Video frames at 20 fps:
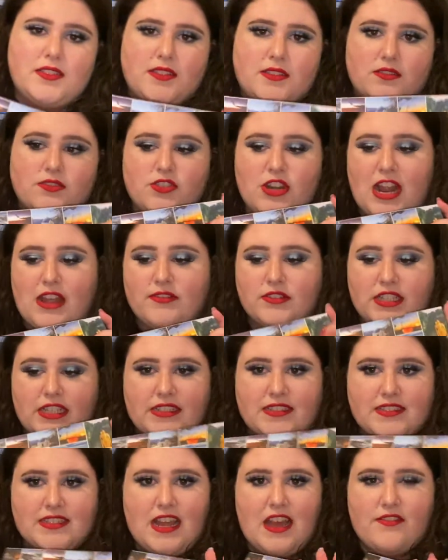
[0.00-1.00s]
and traveling
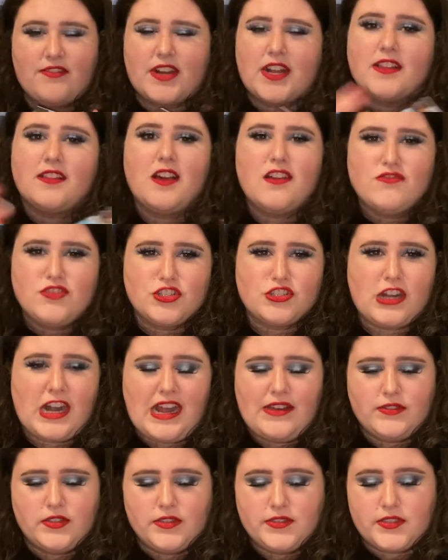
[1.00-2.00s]
stuff. And I love to
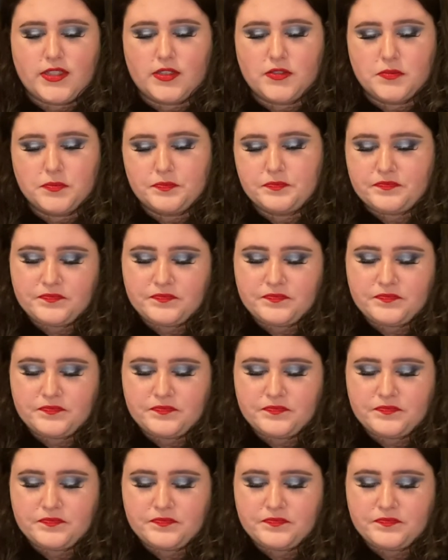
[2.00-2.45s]
travel, so